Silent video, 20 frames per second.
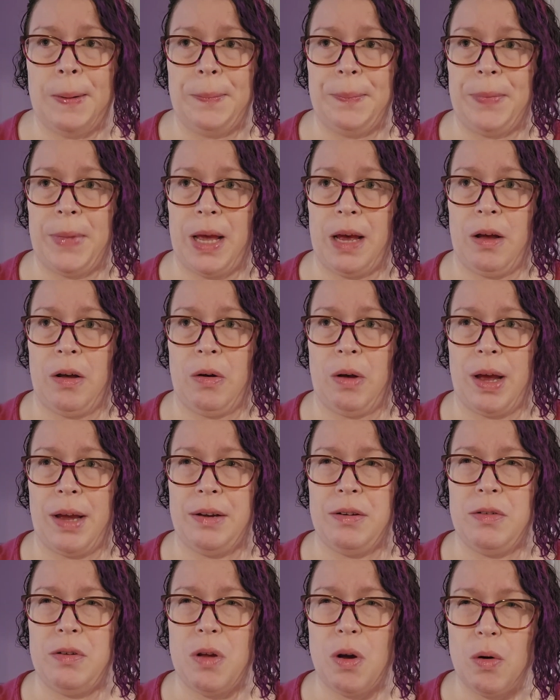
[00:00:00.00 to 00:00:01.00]
Now, I
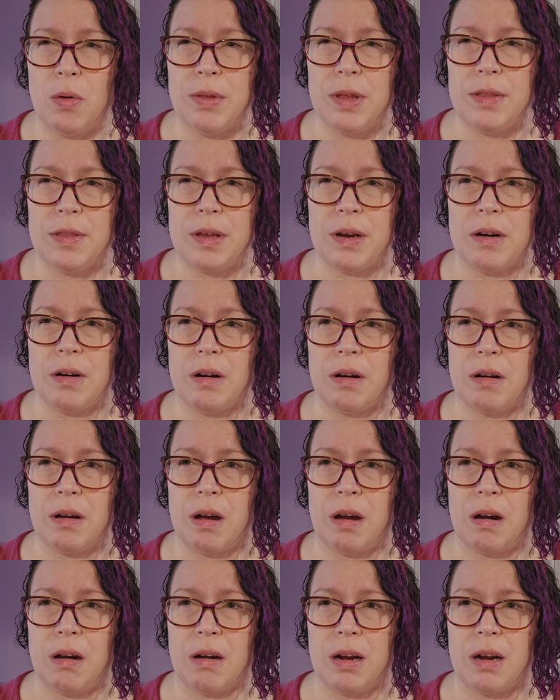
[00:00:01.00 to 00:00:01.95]
know that there are